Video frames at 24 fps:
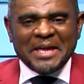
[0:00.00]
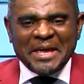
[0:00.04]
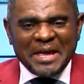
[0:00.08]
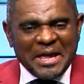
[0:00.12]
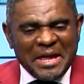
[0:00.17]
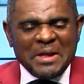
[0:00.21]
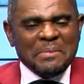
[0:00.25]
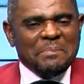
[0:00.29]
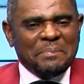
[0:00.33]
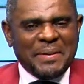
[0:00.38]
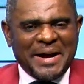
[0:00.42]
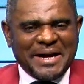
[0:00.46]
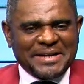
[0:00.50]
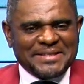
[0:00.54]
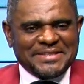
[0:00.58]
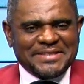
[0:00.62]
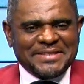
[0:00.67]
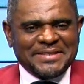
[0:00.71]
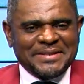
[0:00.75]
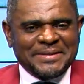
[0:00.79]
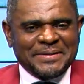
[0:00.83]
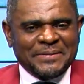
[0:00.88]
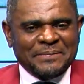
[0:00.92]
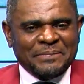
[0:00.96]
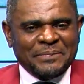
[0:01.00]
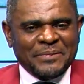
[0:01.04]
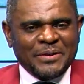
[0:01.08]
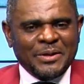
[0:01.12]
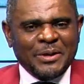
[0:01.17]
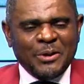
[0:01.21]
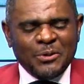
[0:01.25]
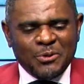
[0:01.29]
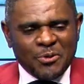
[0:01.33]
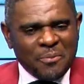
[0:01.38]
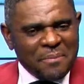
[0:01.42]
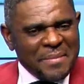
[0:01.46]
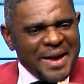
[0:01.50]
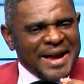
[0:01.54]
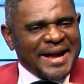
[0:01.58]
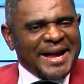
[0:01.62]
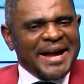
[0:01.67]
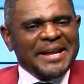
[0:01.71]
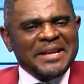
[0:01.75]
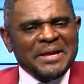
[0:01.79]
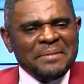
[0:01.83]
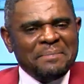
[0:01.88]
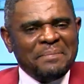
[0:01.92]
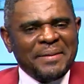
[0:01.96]
impact. You make
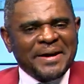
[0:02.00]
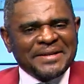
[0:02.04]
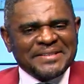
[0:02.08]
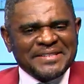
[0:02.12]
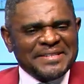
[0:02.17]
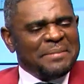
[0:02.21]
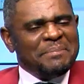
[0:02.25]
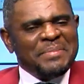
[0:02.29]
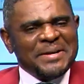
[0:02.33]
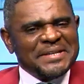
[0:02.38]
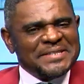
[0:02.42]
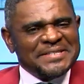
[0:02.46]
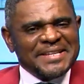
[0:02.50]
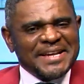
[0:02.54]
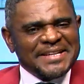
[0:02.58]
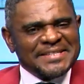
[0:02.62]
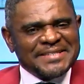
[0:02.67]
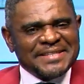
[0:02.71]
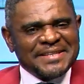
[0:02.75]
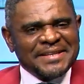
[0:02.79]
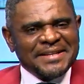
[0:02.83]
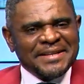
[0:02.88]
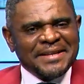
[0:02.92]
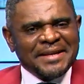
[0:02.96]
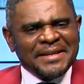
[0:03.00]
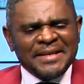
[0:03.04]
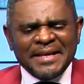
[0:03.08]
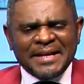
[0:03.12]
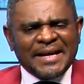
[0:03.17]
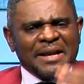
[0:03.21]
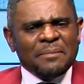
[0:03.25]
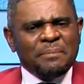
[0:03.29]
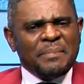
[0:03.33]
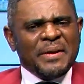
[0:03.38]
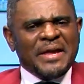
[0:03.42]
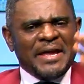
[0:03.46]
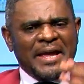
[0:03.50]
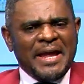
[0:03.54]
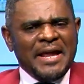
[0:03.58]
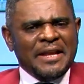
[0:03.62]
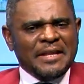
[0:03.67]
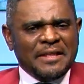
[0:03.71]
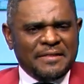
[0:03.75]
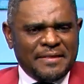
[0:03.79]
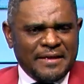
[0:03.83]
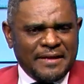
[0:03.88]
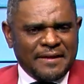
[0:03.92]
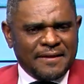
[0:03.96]
an impact in a business, they can't pay
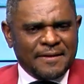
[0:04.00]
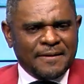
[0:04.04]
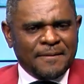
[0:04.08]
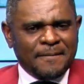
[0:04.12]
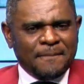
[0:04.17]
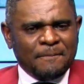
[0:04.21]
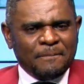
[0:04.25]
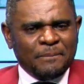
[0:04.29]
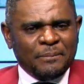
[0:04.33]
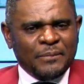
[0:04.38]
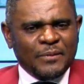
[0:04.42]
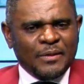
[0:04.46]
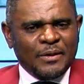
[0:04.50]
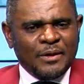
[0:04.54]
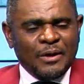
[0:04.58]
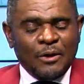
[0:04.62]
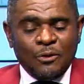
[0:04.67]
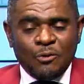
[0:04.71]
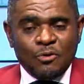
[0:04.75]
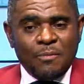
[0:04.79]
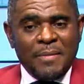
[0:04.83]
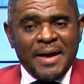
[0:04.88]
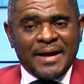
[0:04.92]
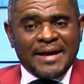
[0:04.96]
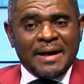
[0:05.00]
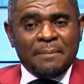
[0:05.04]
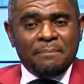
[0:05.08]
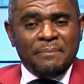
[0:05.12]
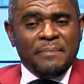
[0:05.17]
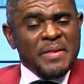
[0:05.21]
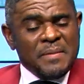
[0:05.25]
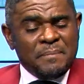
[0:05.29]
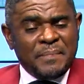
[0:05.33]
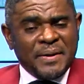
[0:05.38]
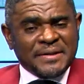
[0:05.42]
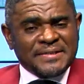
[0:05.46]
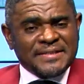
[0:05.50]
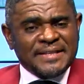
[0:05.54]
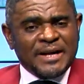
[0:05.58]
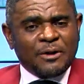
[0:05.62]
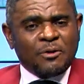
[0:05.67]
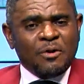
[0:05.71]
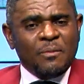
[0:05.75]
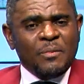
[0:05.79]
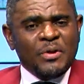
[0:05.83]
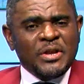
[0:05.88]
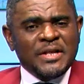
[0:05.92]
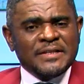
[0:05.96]
anything. You make an impact in a
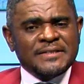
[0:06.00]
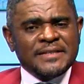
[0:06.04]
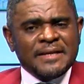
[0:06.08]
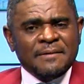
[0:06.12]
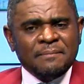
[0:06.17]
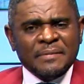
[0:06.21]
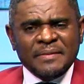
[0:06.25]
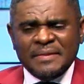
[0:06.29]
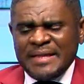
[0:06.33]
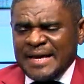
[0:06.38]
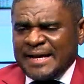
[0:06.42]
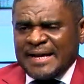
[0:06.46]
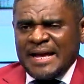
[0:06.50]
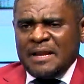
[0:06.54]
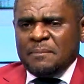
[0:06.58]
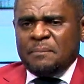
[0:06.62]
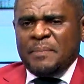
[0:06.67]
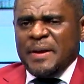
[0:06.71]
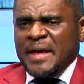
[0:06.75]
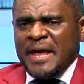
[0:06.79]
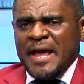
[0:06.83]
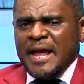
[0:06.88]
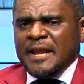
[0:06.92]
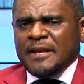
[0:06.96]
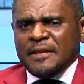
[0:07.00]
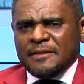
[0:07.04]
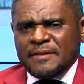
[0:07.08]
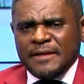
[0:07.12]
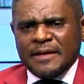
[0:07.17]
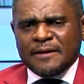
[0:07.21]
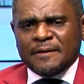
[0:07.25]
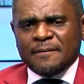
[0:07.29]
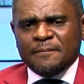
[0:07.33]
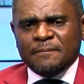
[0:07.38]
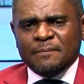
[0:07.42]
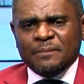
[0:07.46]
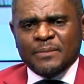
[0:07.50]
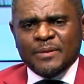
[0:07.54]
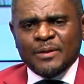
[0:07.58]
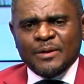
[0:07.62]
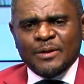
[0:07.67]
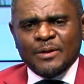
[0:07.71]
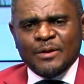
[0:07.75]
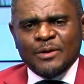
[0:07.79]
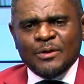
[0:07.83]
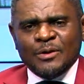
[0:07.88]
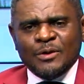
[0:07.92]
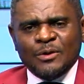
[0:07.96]
community, they can't pay anything.
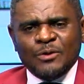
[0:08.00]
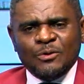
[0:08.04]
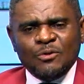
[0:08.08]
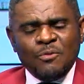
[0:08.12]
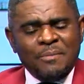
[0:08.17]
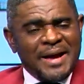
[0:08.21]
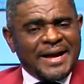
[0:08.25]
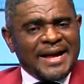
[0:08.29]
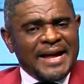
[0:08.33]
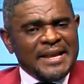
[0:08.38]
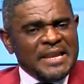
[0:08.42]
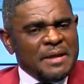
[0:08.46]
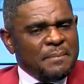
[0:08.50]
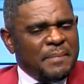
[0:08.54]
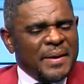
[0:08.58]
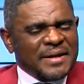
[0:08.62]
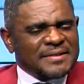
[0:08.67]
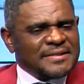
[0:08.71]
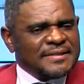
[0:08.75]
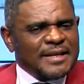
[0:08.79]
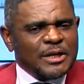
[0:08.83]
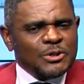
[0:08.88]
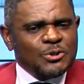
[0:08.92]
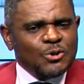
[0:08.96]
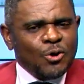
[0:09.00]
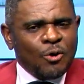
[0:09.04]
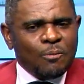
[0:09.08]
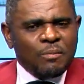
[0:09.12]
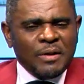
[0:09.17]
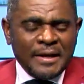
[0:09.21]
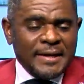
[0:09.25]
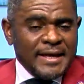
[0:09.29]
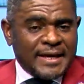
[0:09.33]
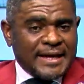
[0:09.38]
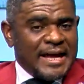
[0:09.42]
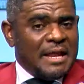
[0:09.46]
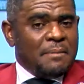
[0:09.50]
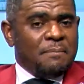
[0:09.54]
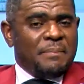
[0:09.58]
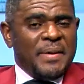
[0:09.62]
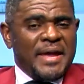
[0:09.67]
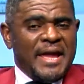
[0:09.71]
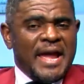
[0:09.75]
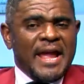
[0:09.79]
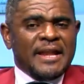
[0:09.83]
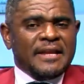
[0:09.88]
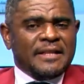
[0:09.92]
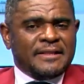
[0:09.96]
You make an impact in a job, they can't pay
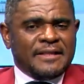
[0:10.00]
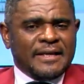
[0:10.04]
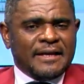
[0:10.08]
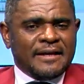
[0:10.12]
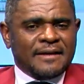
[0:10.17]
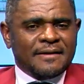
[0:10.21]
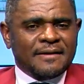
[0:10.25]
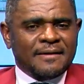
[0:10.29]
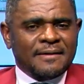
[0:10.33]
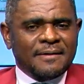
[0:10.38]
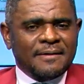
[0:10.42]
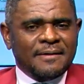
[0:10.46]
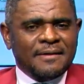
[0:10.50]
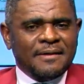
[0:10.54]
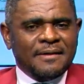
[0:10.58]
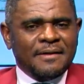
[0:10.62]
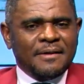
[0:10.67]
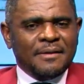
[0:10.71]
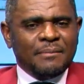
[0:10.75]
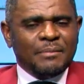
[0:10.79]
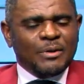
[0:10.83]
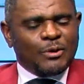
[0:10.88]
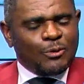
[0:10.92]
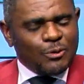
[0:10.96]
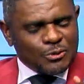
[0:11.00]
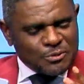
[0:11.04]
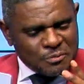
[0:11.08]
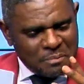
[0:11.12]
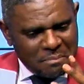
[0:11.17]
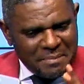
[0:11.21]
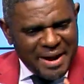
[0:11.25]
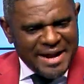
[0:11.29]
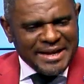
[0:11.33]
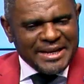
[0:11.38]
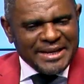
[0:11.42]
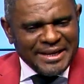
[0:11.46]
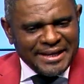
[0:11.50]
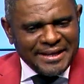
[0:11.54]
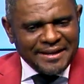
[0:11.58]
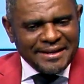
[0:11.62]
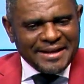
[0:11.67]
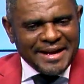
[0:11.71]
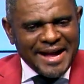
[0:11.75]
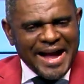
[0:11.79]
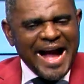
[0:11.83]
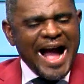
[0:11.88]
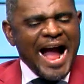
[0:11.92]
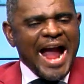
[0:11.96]
anything. Because money
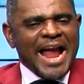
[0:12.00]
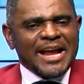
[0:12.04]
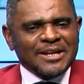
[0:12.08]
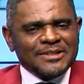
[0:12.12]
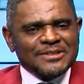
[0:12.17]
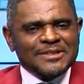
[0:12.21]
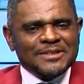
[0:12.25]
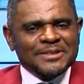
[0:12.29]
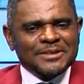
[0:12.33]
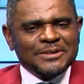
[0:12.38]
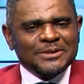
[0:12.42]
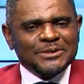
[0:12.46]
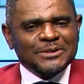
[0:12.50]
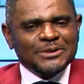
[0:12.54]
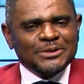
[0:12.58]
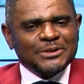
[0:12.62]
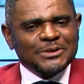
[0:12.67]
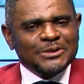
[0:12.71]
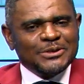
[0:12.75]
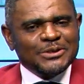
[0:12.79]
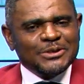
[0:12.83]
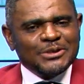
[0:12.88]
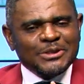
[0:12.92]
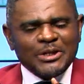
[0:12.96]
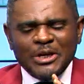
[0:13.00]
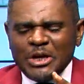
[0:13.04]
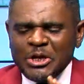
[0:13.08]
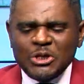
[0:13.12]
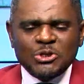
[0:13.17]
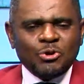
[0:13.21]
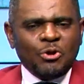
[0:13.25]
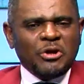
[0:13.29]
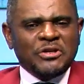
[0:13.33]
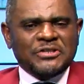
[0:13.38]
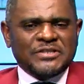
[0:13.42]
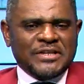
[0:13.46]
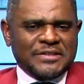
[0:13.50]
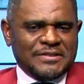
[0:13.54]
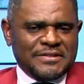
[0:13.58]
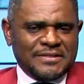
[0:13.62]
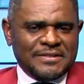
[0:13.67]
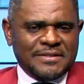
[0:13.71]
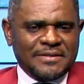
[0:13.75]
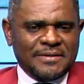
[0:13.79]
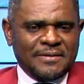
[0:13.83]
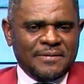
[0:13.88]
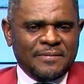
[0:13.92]
hides in choices.